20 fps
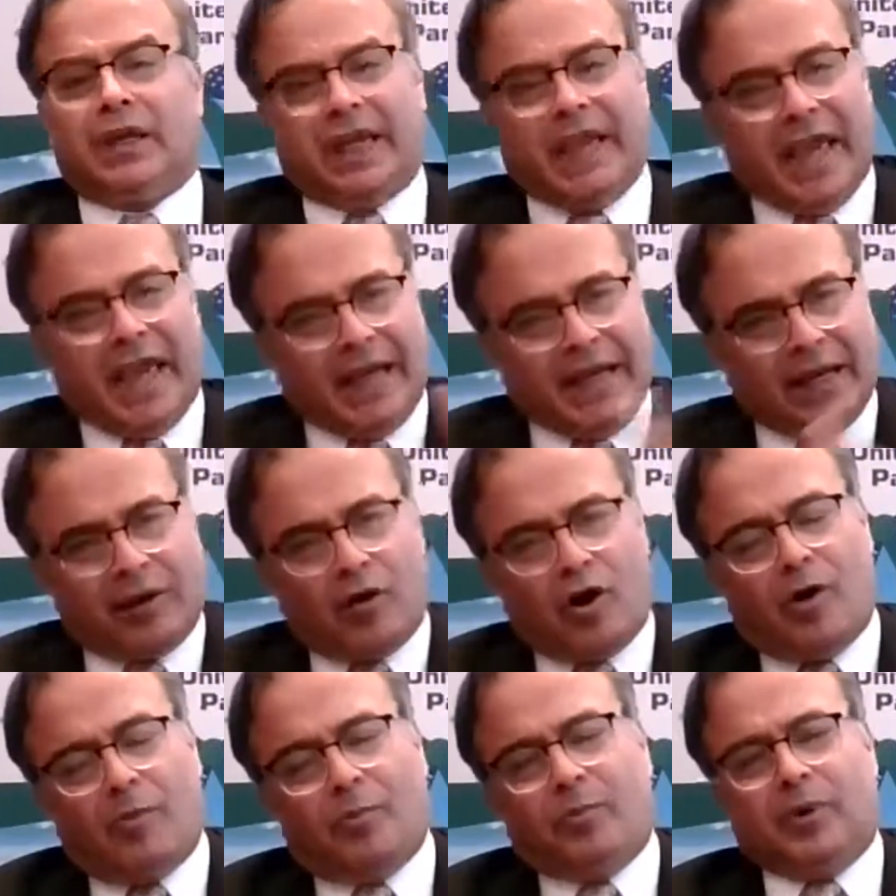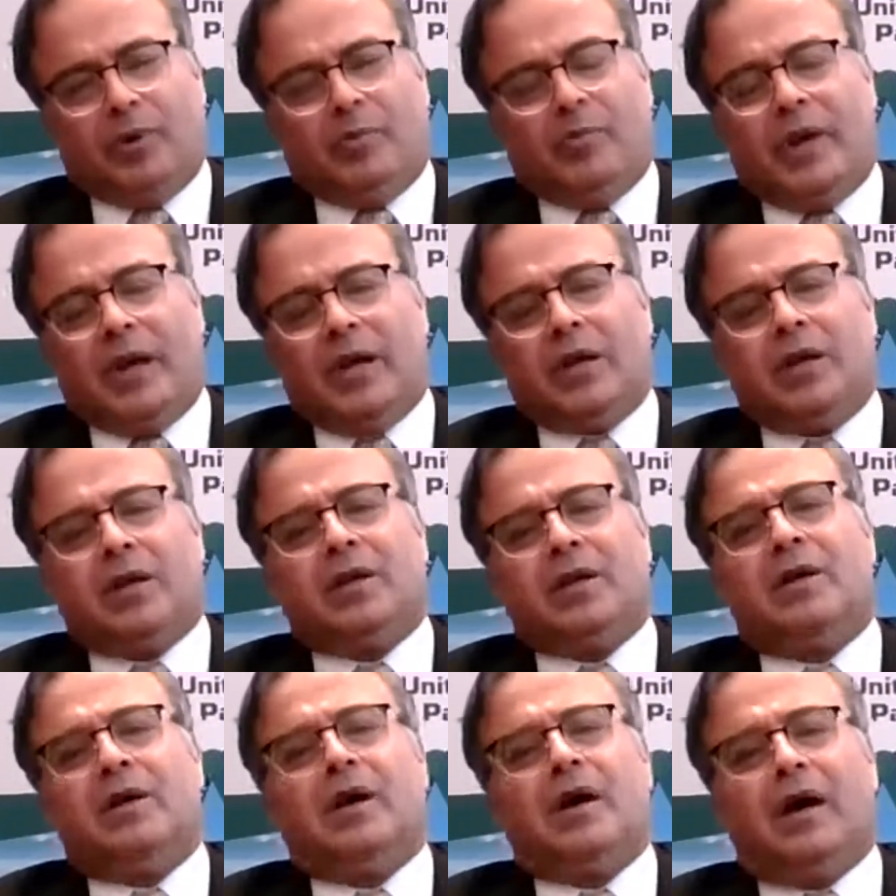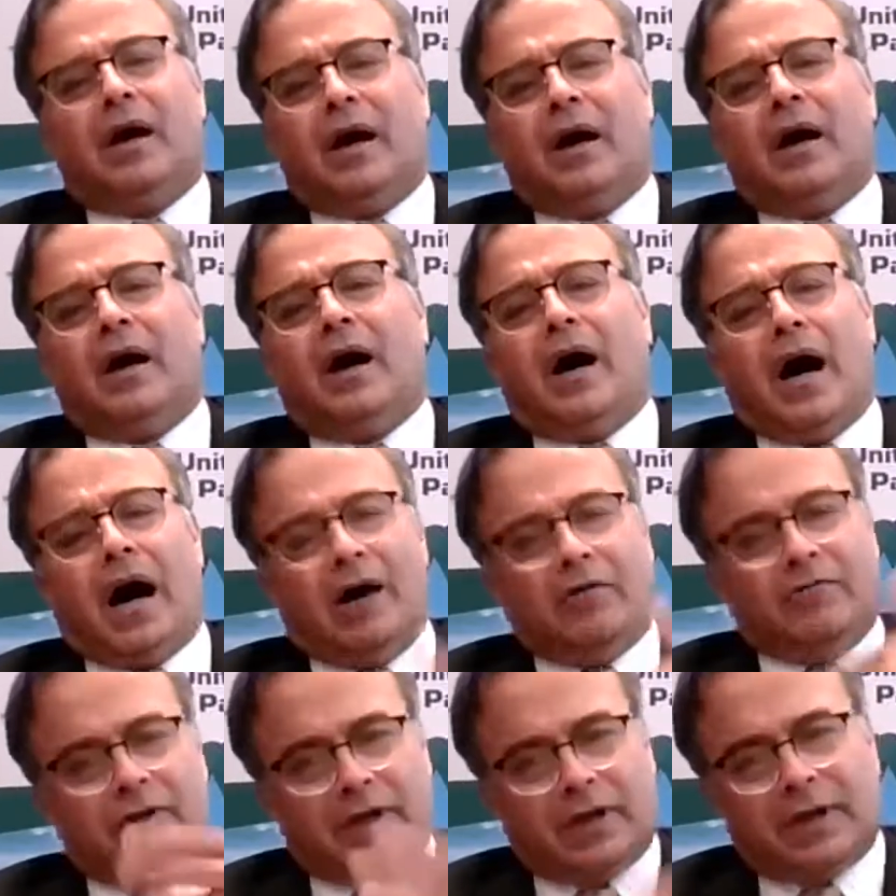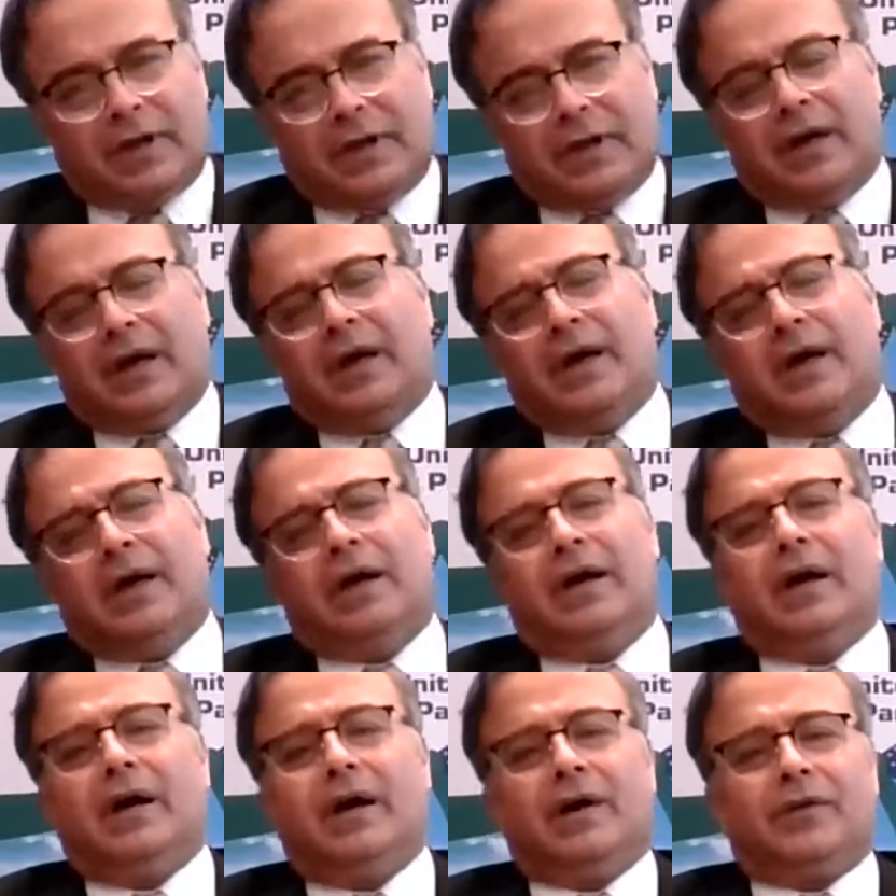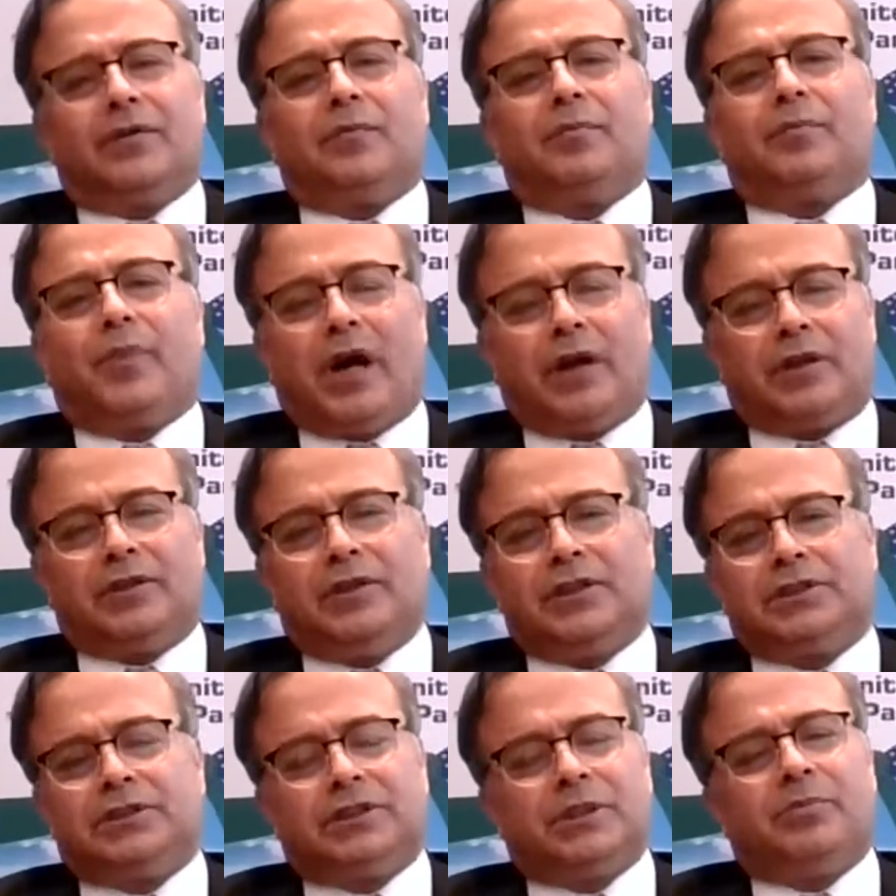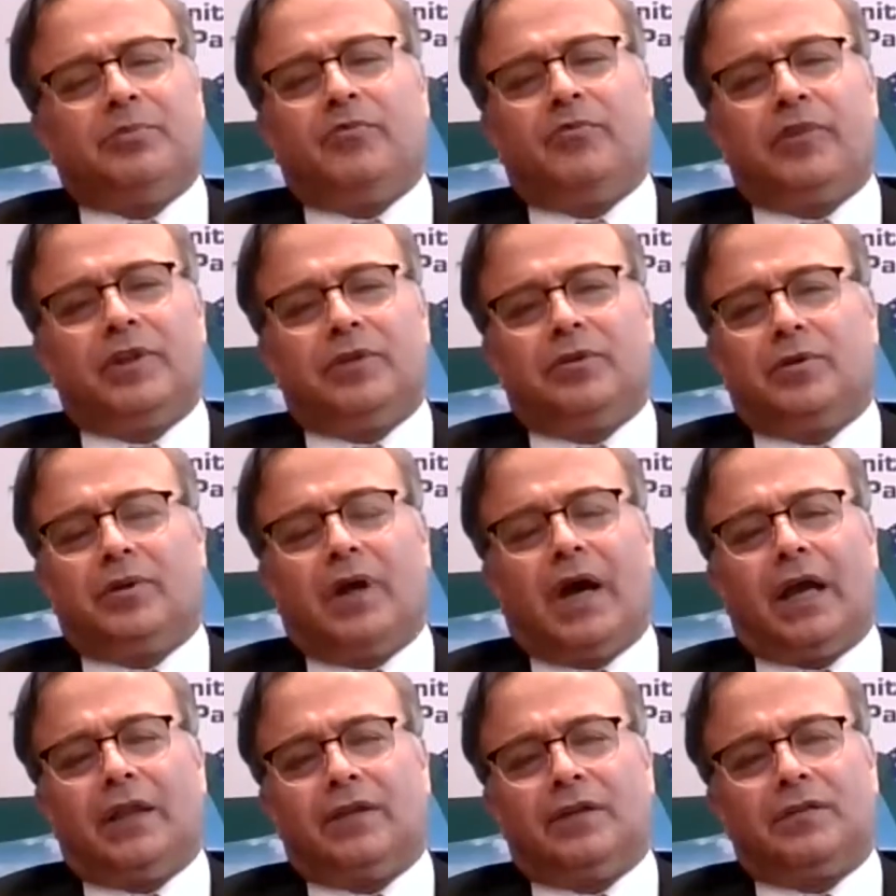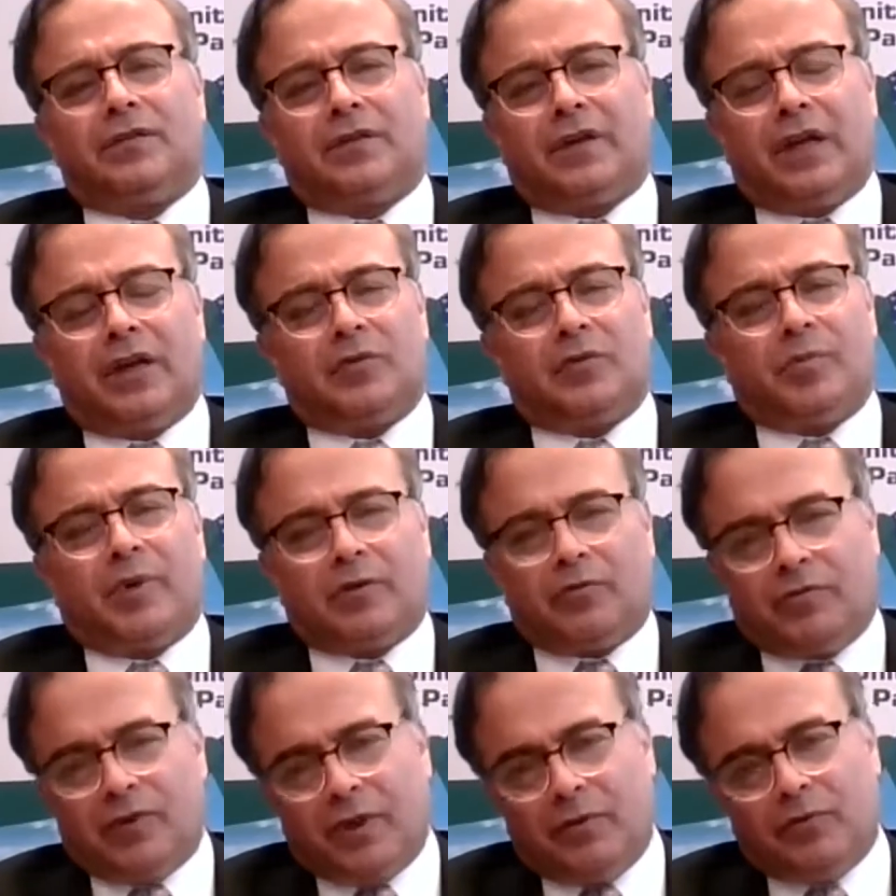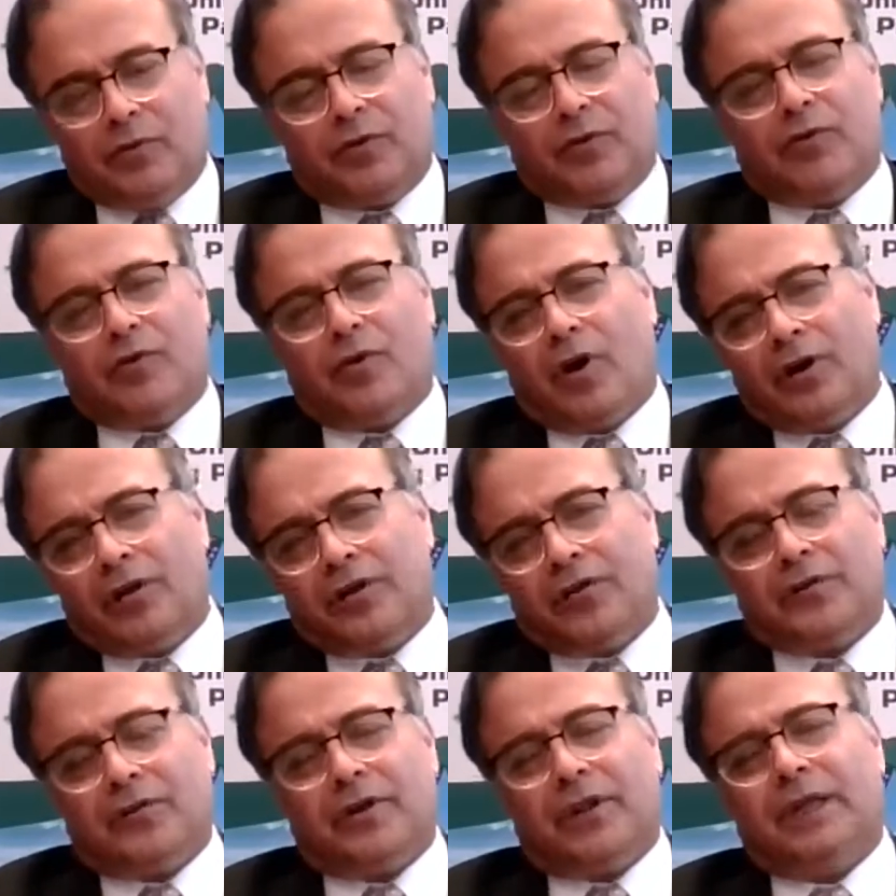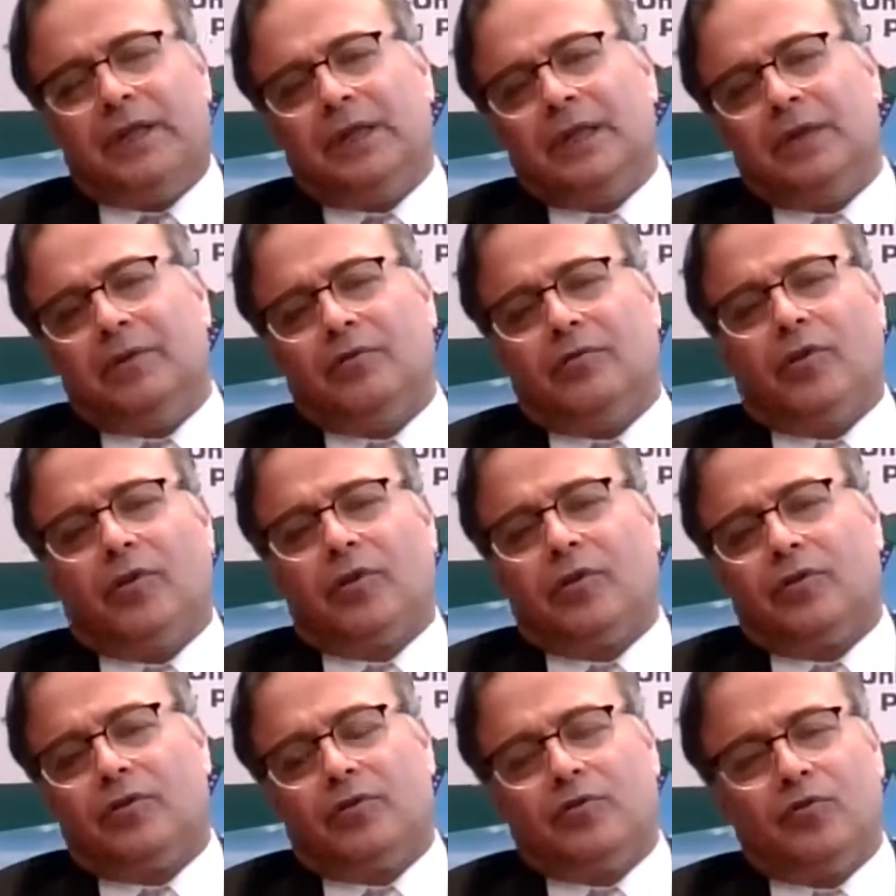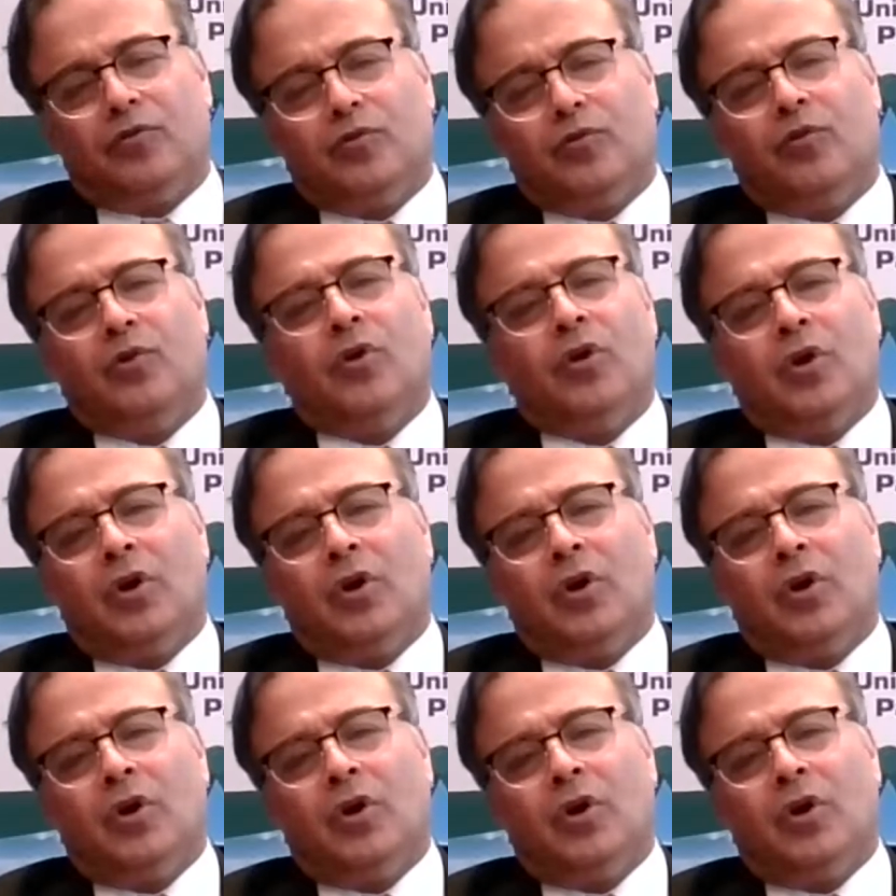can complement our partnership with the United States, but we would not really want to